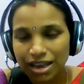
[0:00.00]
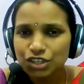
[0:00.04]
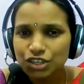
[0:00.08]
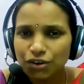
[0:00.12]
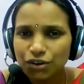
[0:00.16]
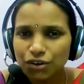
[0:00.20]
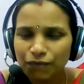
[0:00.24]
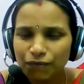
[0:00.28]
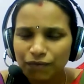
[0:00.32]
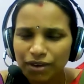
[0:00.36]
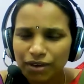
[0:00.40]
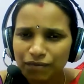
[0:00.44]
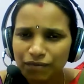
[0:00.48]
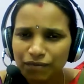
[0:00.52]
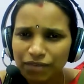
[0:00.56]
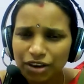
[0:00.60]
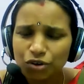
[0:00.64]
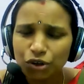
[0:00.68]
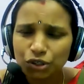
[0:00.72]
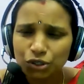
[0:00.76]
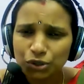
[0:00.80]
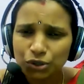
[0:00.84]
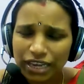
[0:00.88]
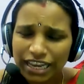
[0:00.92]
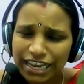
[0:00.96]
So when we
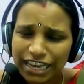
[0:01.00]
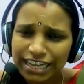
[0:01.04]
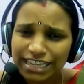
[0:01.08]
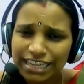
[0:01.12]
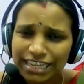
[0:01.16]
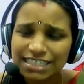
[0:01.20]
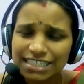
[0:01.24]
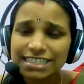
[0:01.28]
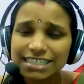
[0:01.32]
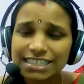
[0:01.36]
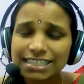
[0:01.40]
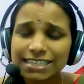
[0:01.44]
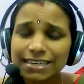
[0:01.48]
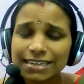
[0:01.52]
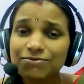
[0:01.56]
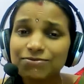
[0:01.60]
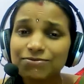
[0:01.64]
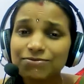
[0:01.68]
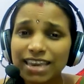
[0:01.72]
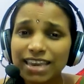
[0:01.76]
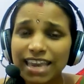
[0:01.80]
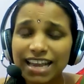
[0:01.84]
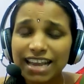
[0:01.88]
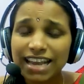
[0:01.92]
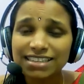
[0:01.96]
go through each stuff,
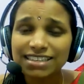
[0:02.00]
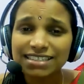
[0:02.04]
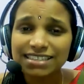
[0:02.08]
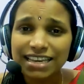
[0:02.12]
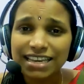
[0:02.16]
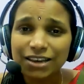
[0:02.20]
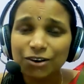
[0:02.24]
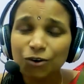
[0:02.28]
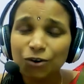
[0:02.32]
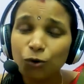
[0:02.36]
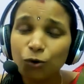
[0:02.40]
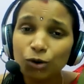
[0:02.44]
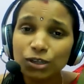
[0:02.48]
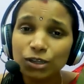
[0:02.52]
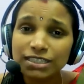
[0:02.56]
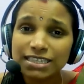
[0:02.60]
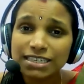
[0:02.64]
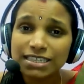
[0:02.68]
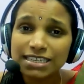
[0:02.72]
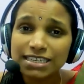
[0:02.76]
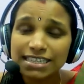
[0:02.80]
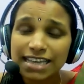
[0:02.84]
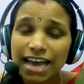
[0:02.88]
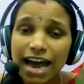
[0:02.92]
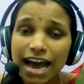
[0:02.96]
we can see all
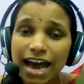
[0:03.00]
this